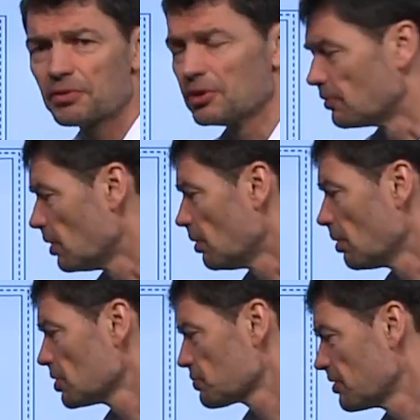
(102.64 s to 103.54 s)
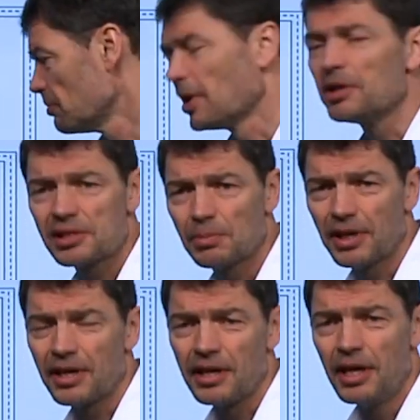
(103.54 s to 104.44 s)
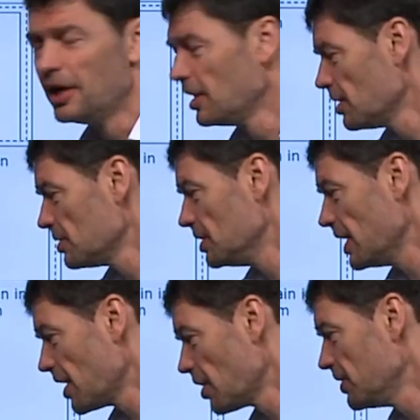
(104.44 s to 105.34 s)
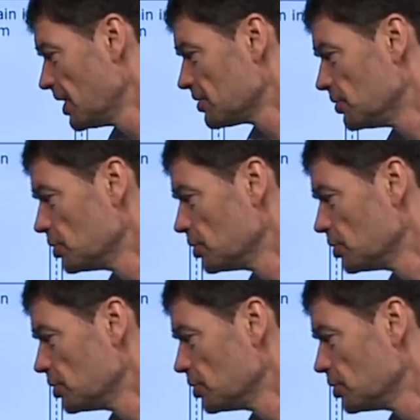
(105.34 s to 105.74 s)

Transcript: through the walls, where we multiply the area and the